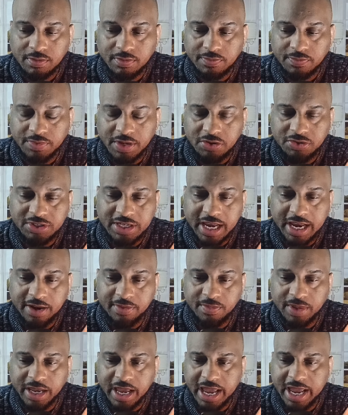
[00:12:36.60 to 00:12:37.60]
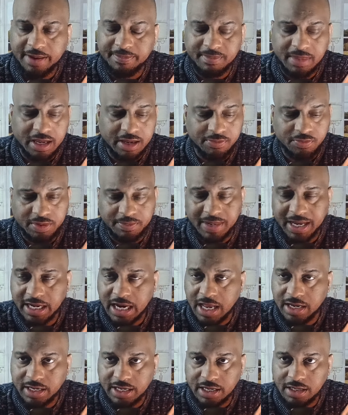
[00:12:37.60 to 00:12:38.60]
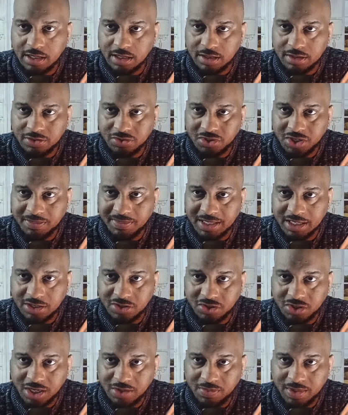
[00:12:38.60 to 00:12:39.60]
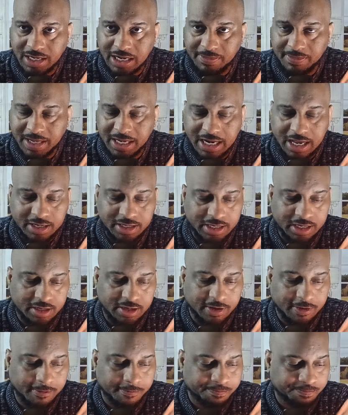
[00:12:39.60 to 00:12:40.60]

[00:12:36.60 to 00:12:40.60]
they're saying, well, hey, man, we may not need a CBDC. We may not need a